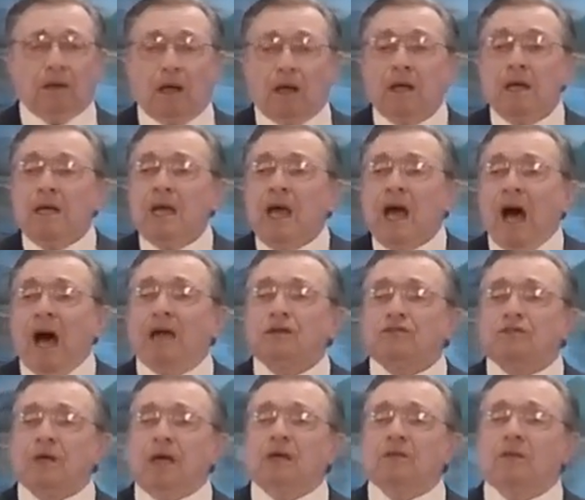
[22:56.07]
I
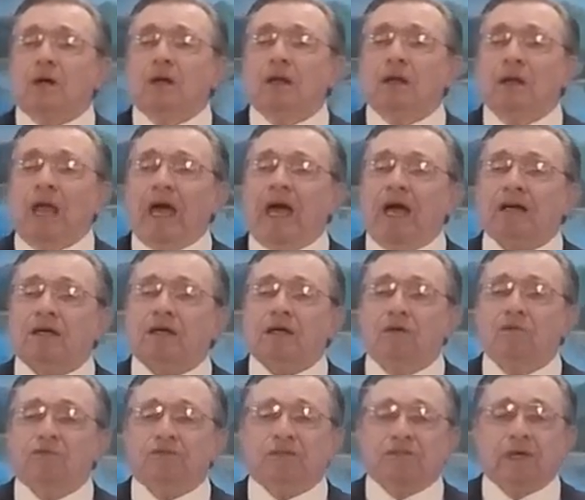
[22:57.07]
say the lack
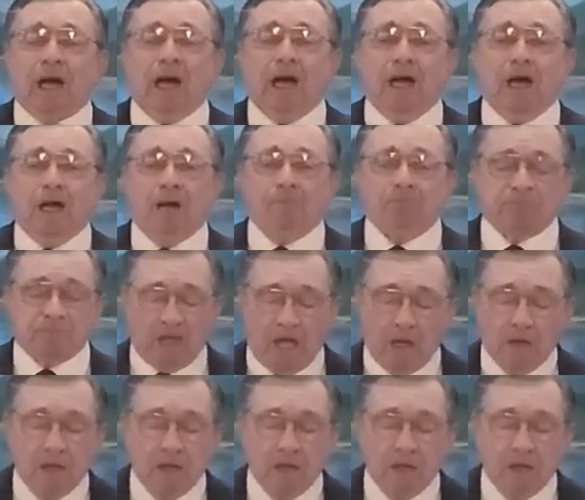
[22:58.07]
of time